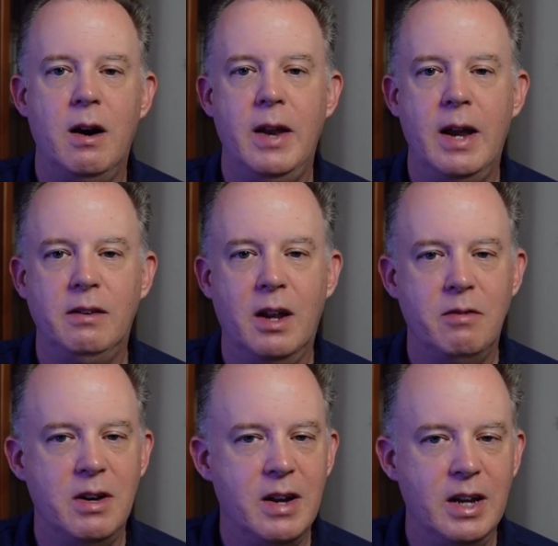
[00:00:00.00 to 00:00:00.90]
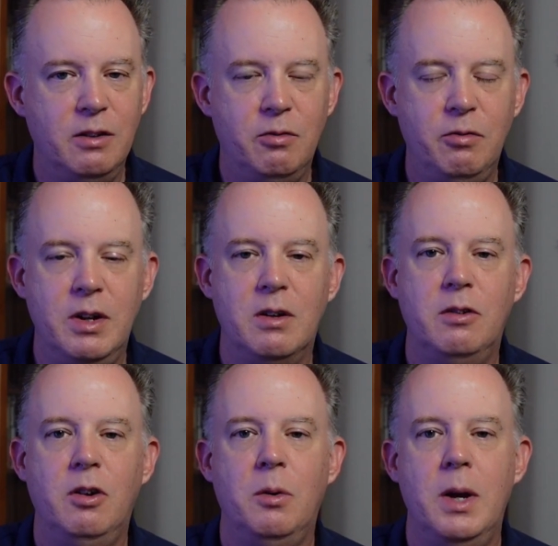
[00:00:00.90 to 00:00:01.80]
that has kind of a nice feel
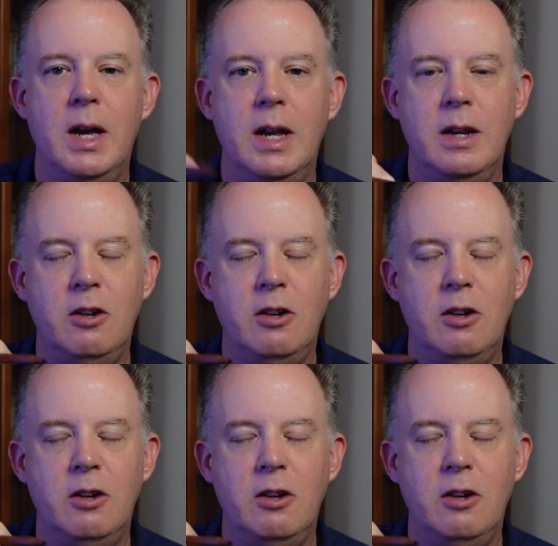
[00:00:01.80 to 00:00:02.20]
to it,